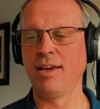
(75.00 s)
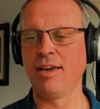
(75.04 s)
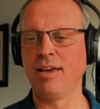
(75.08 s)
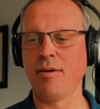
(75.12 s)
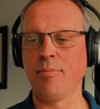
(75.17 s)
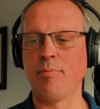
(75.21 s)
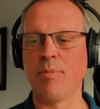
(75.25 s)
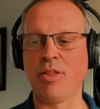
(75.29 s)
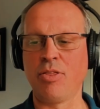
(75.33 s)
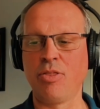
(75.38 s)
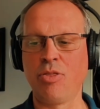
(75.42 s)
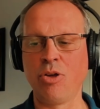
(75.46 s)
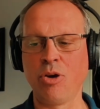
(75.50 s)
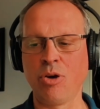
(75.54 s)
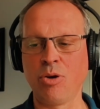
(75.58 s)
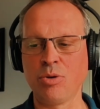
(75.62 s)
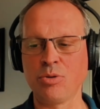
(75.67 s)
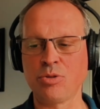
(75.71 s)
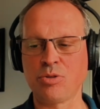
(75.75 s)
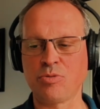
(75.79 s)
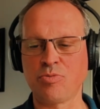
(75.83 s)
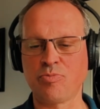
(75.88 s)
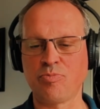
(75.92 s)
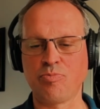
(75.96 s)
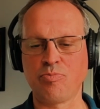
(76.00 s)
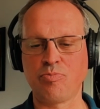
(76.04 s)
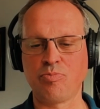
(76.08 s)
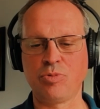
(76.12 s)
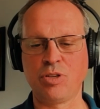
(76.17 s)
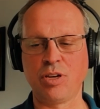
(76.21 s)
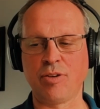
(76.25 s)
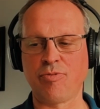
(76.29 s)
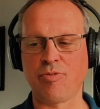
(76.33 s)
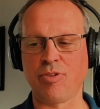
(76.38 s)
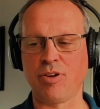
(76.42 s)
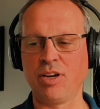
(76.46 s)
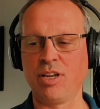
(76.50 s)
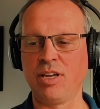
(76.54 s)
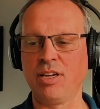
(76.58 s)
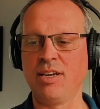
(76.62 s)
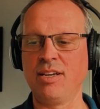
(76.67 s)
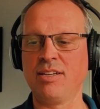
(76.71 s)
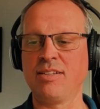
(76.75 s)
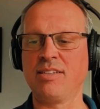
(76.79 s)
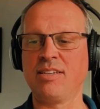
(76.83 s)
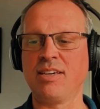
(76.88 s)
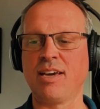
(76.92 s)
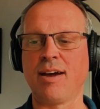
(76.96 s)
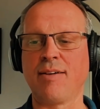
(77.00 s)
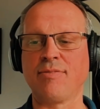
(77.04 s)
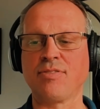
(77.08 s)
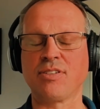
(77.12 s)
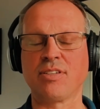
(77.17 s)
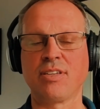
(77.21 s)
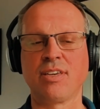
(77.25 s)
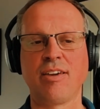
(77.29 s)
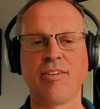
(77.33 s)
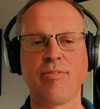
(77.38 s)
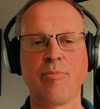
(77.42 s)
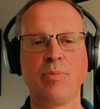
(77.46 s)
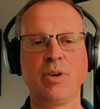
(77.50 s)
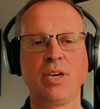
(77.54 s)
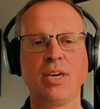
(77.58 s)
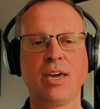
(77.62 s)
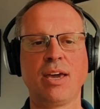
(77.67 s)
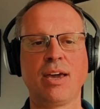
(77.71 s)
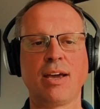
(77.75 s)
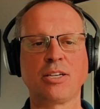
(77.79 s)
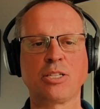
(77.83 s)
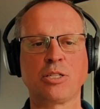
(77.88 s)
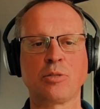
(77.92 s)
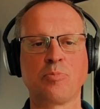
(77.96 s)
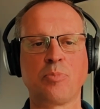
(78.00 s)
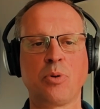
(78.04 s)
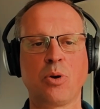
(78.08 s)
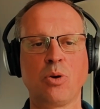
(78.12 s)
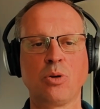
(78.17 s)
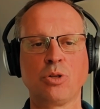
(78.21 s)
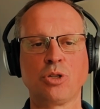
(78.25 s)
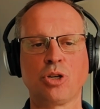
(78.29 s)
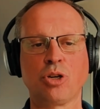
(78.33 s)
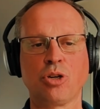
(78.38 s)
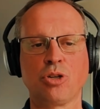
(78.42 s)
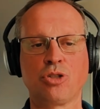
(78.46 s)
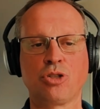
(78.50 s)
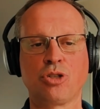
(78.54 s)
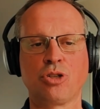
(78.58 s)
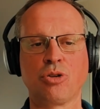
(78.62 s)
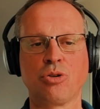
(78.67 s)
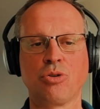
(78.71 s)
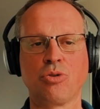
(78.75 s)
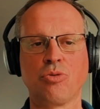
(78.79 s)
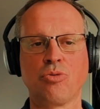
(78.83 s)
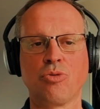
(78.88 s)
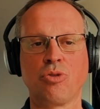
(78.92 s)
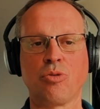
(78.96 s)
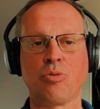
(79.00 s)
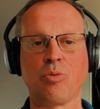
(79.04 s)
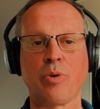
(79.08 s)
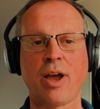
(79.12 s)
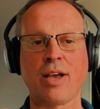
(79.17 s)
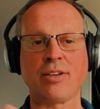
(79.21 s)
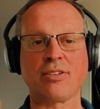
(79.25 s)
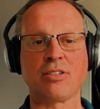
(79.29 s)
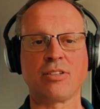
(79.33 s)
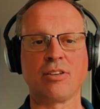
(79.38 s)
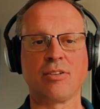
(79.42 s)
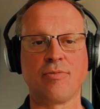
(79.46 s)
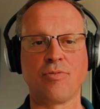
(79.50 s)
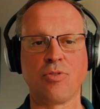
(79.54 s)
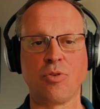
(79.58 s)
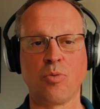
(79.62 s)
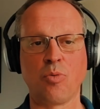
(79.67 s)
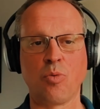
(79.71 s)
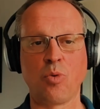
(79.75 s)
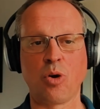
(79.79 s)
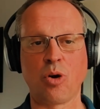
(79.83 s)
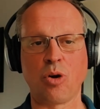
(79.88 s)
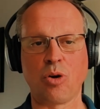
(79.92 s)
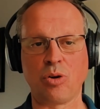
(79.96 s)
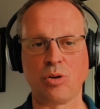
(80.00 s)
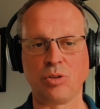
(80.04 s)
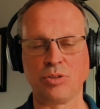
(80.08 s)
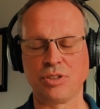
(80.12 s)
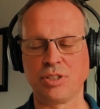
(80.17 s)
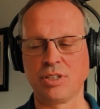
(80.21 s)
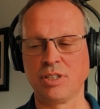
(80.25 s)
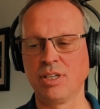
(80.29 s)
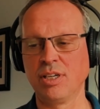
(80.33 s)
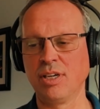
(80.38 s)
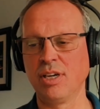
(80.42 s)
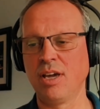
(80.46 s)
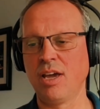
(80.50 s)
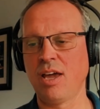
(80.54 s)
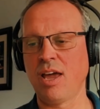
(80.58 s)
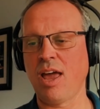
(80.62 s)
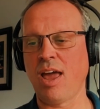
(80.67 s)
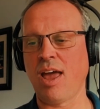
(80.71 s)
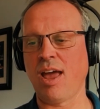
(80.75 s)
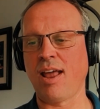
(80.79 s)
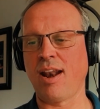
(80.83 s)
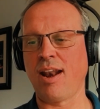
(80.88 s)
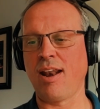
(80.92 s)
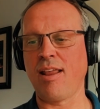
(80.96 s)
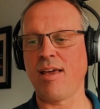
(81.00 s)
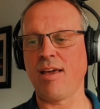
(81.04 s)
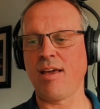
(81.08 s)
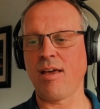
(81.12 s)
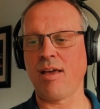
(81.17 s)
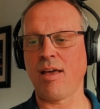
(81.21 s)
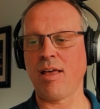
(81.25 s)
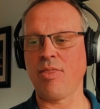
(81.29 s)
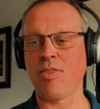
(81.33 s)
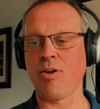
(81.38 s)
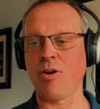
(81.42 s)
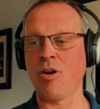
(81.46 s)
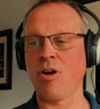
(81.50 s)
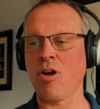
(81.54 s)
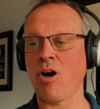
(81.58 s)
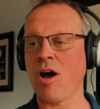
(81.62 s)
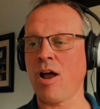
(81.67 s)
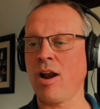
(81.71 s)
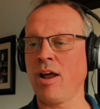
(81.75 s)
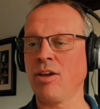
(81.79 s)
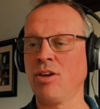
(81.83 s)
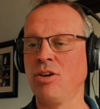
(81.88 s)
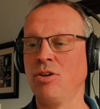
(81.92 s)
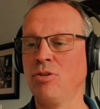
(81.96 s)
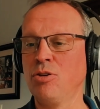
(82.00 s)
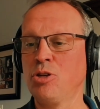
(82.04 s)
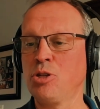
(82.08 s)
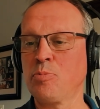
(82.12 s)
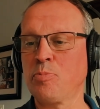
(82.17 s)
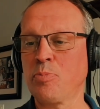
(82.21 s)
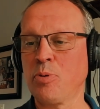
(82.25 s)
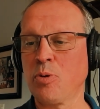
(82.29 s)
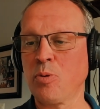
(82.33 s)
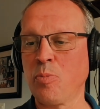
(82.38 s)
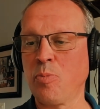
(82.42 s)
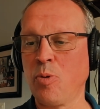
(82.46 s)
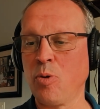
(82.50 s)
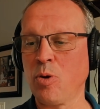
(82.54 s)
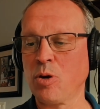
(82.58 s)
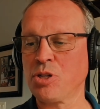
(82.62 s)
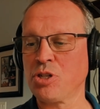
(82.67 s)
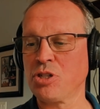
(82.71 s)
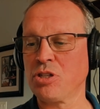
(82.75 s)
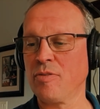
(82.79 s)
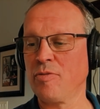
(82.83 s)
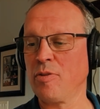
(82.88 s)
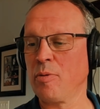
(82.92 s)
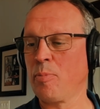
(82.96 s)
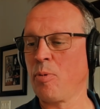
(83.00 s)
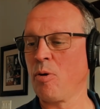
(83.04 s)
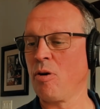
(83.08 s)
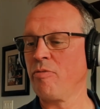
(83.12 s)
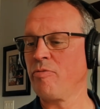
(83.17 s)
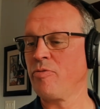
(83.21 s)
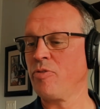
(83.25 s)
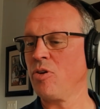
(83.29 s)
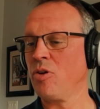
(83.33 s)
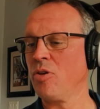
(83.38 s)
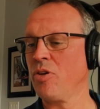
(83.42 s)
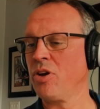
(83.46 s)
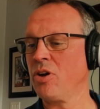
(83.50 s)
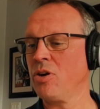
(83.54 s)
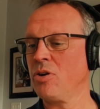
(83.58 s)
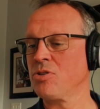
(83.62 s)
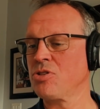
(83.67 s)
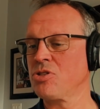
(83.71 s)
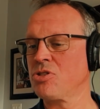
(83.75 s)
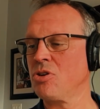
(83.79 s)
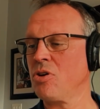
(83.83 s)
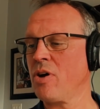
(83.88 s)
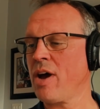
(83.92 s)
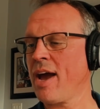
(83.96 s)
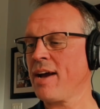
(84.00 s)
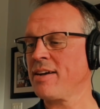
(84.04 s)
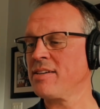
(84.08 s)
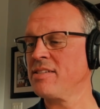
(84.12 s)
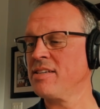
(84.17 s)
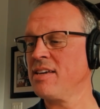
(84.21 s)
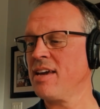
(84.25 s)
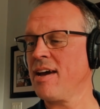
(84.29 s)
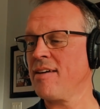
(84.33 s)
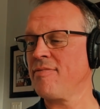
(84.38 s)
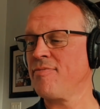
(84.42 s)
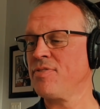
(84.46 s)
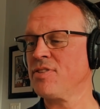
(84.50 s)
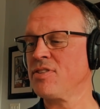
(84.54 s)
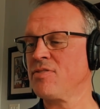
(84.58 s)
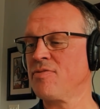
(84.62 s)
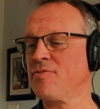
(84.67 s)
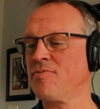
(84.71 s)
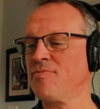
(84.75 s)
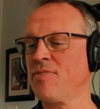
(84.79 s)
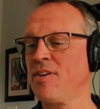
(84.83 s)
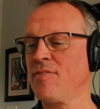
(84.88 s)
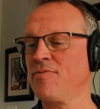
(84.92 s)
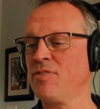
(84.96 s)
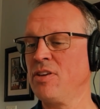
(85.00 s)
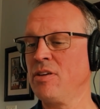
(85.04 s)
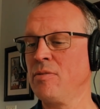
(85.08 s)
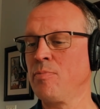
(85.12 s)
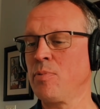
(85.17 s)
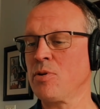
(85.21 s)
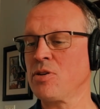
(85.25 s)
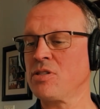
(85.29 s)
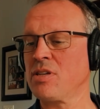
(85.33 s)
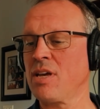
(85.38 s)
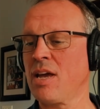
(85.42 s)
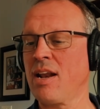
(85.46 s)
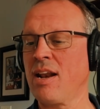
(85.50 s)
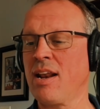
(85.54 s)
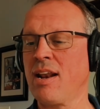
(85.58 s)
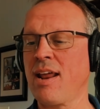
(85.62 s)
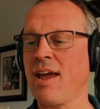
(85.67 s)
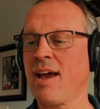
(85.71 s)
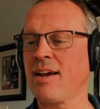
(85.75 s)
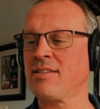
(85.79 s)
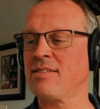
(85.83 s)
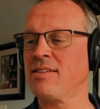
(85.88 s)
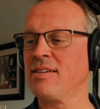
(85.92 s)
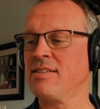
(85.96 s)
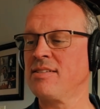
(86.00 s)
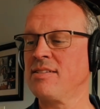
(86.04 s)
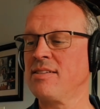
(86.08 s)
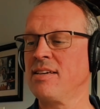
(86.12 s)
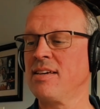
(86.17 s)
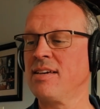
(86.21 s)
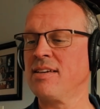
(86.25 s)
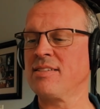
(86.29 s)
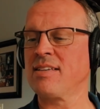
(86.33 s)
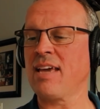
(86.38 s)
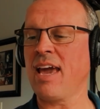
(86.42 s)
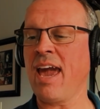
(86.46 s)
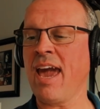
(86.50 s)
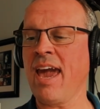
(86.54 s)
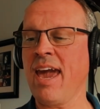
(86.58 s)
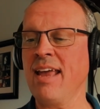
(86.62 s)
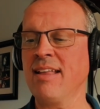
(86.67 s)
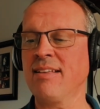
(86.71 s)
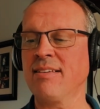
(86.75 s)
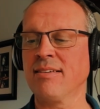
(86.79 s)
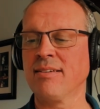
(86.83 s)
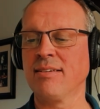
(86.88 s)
But those different ETFs give me exposure to the rest of the world. And they're not a huge proportion of the portfolio. So XEF is 15% and XEC is 8.